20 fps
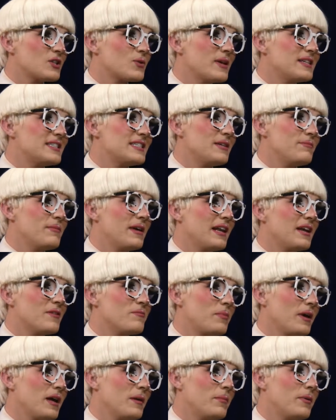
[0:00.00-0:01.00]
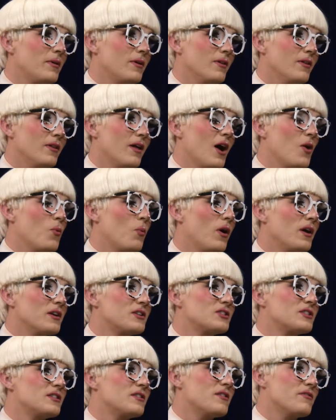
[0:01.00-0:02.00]
20 million people
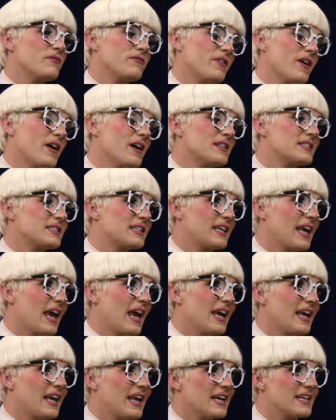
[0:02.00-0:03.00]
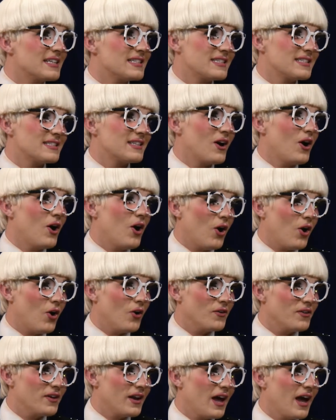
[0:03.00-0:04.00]
watched the first gay kiss
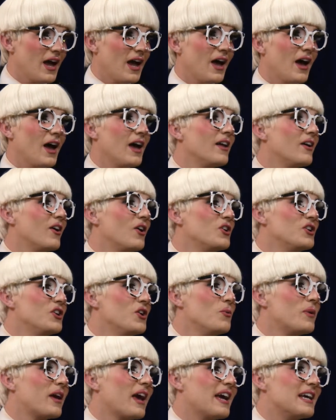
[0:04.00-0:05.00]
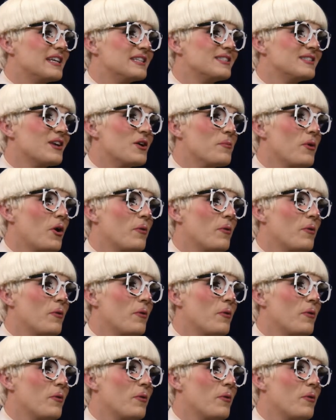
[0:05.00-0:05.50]
on a UK soap